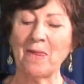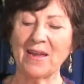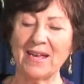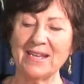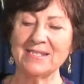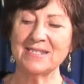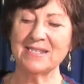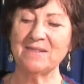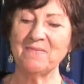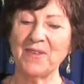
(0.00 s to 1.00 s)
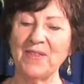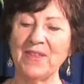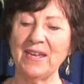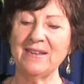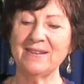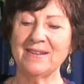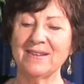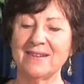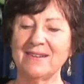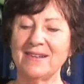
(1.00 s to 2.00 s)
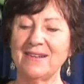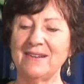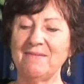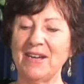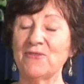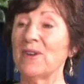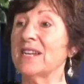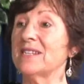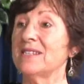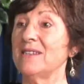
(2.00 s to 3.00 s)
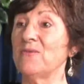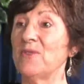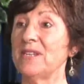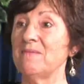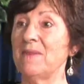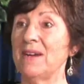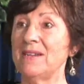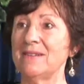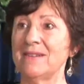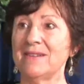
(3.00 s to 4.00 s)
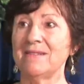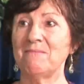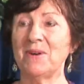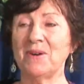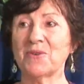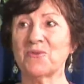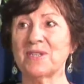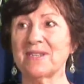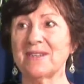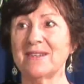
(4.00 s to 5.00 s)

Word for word: And, um, and then um, I dragged a dear friend of mine, Margaret,